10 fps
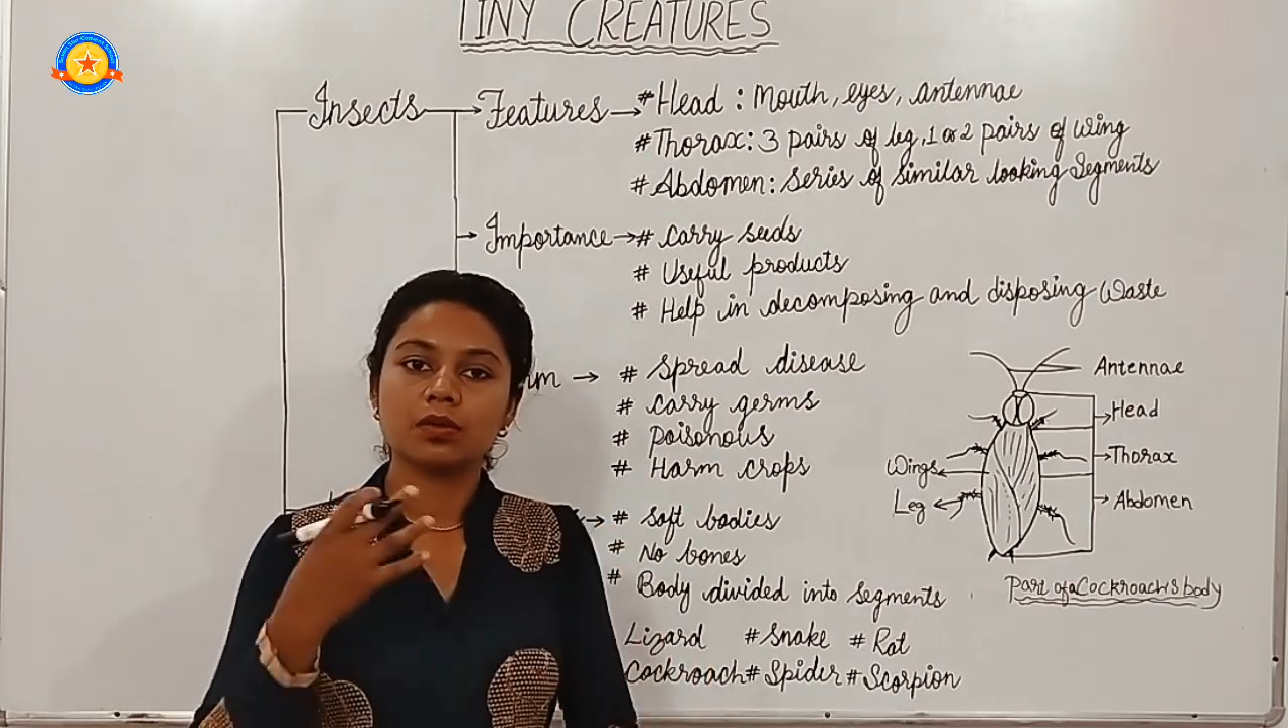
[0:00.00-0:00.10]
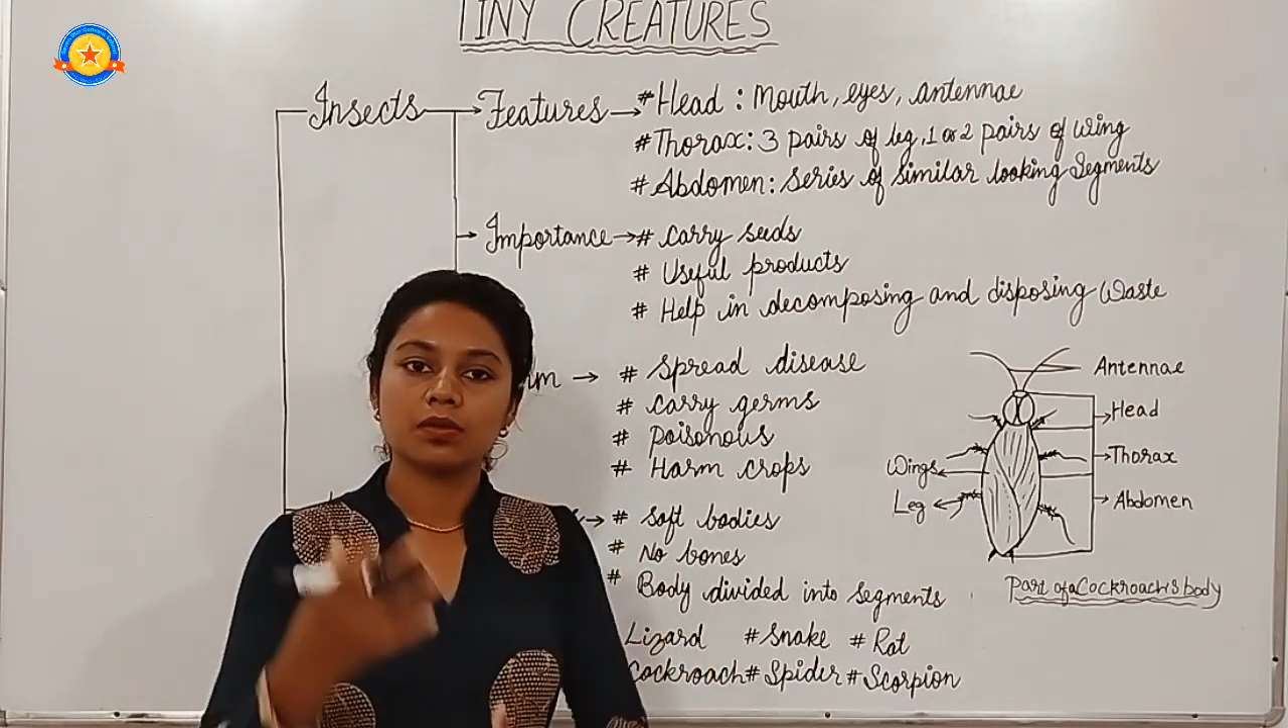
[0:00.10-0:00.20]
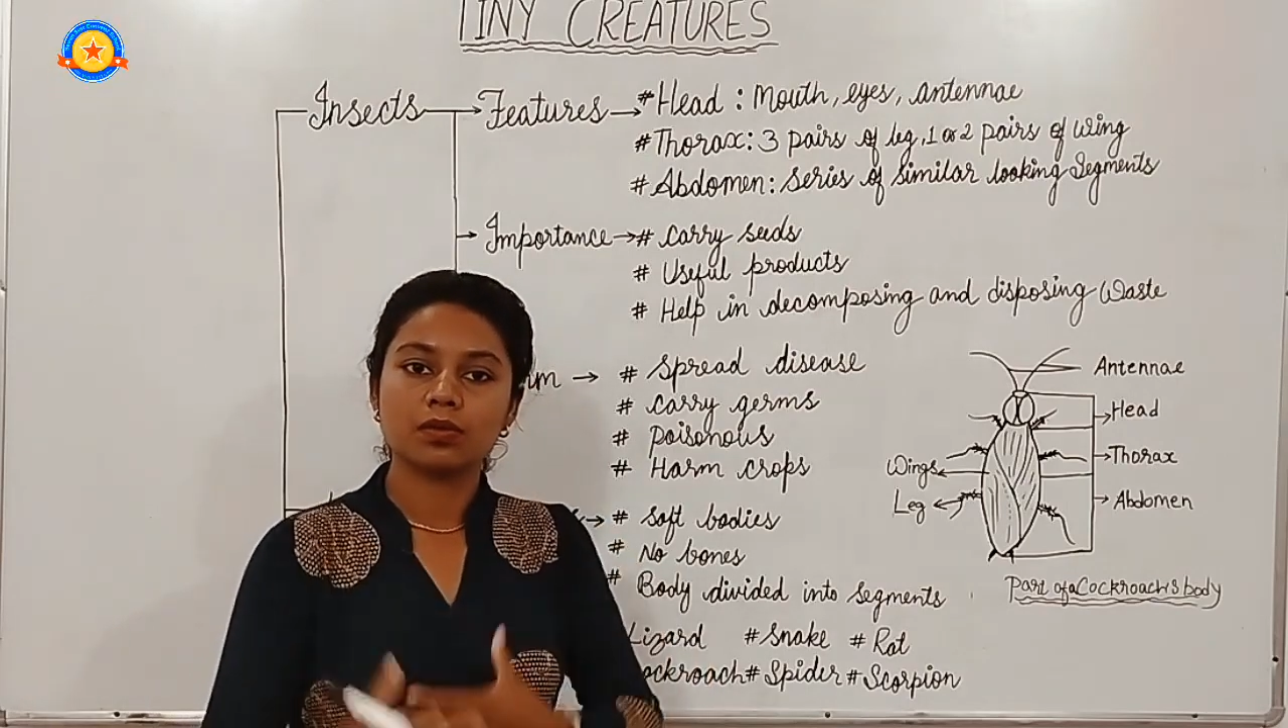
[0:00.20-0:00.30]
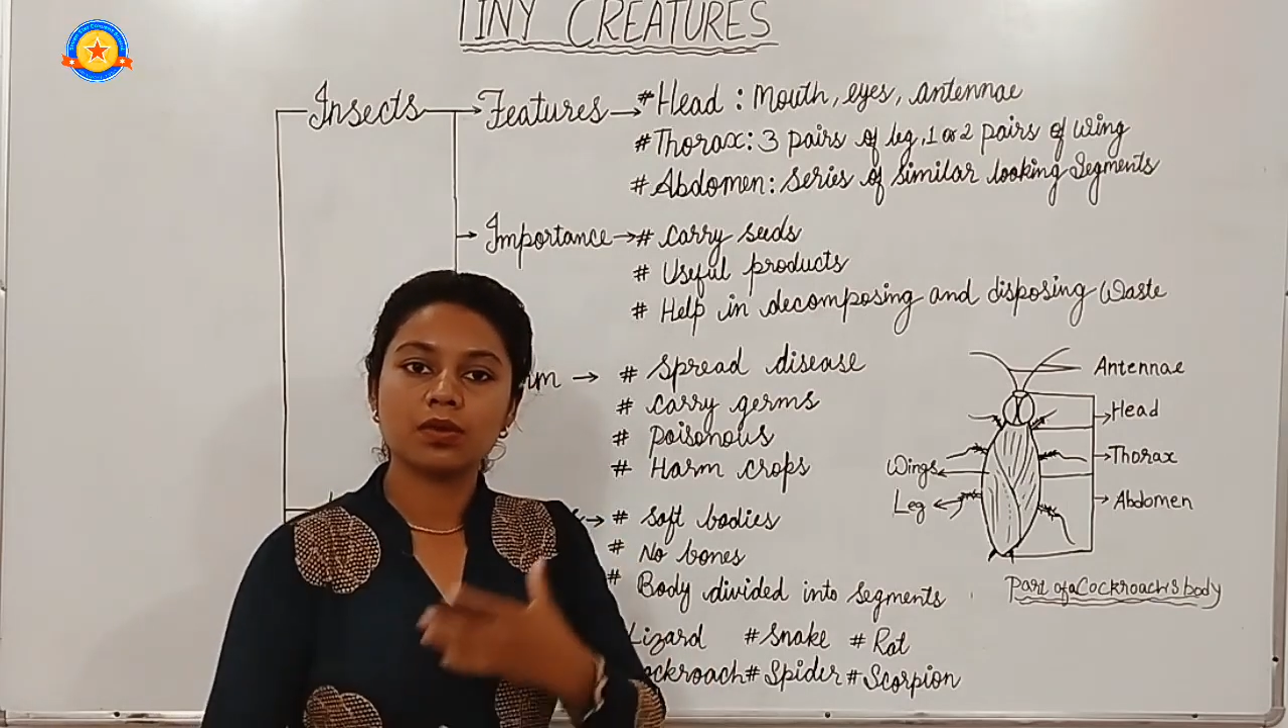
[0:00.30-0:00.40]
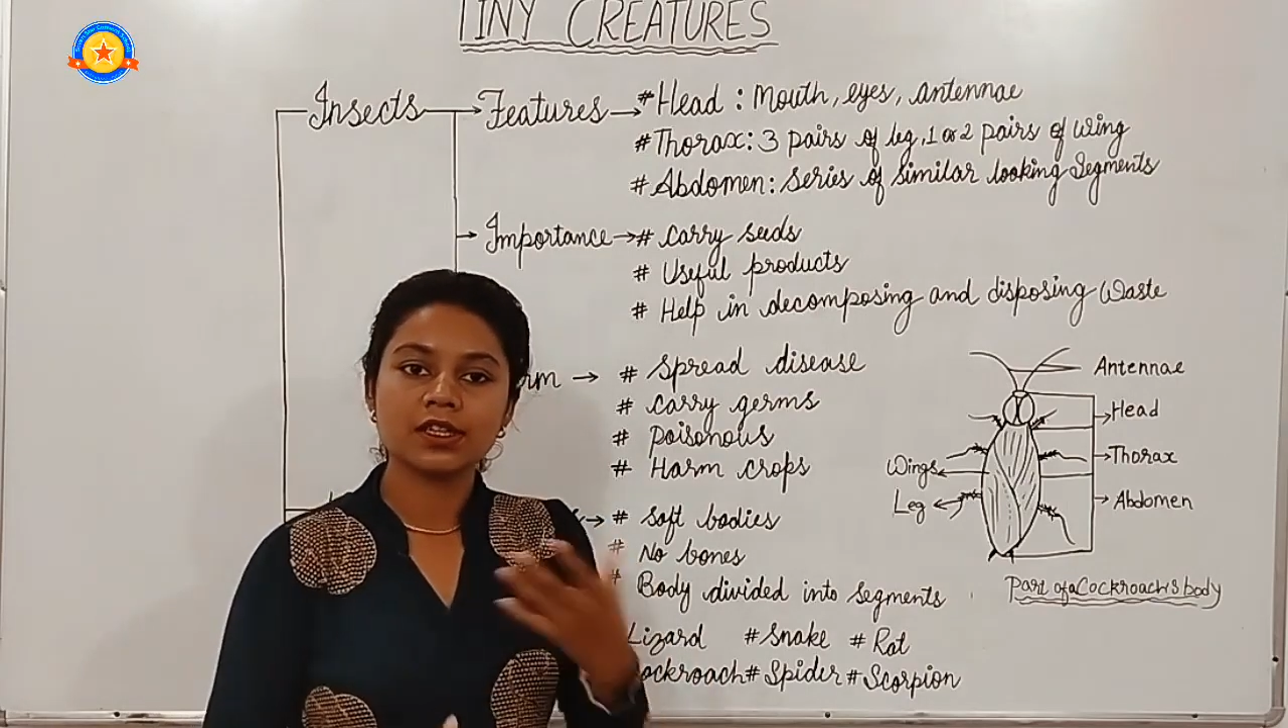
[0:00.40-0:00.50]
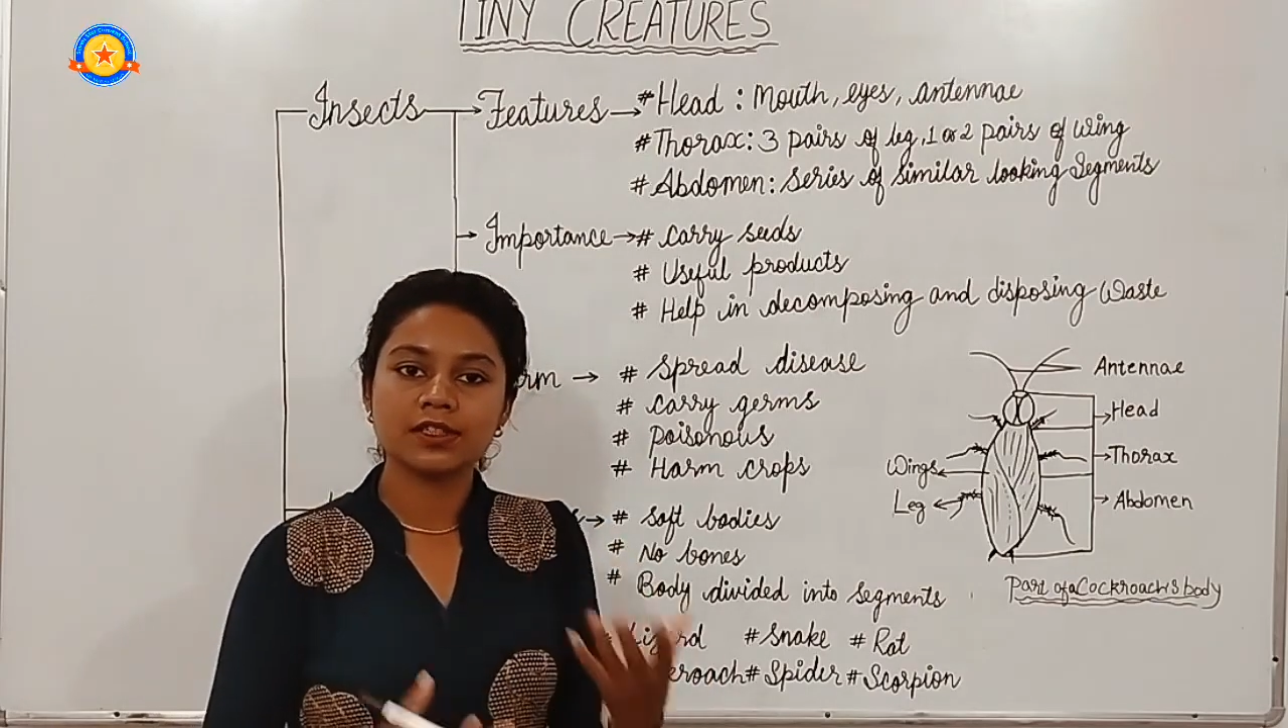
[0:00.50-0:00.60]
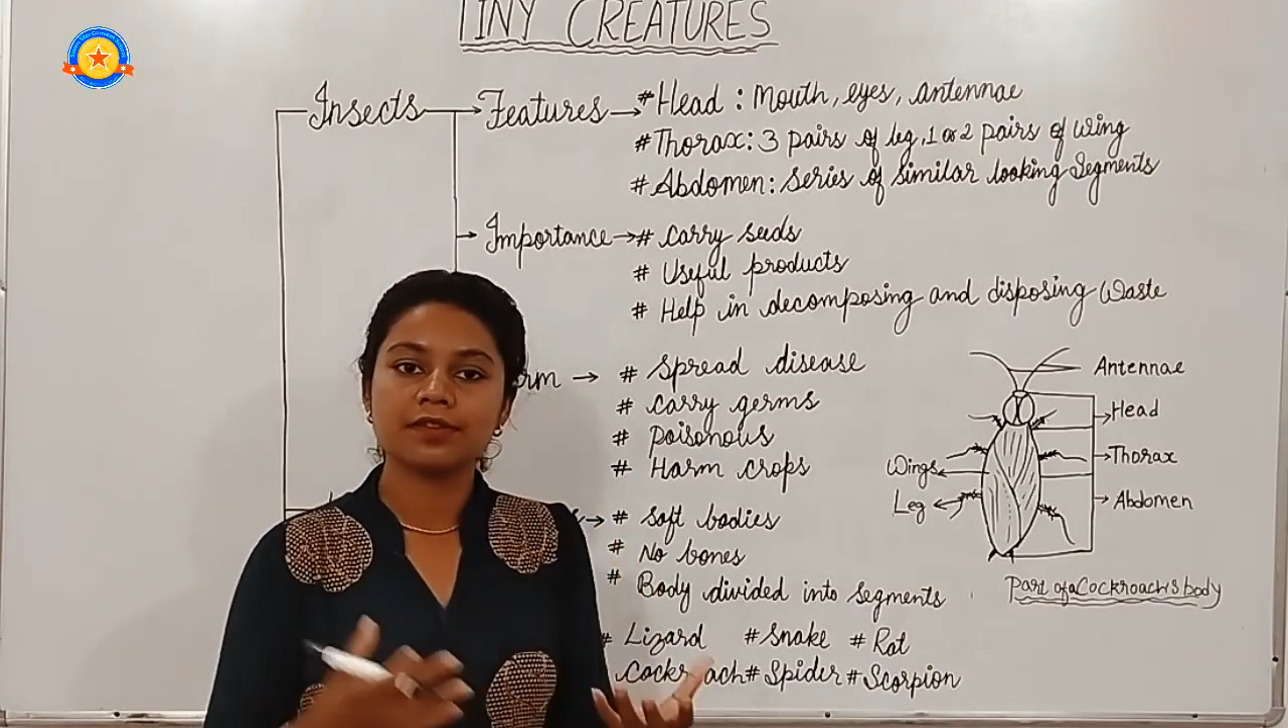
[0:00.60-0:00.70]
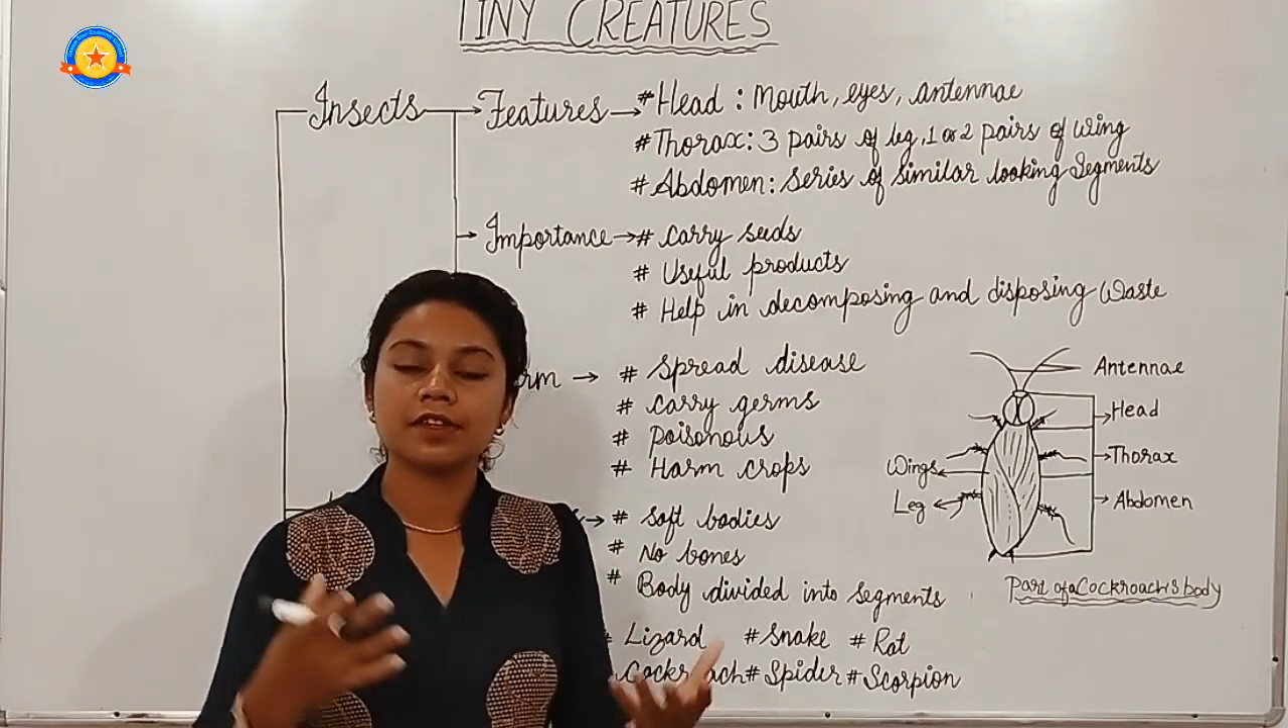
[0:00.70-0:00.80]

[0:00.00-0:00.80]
whatever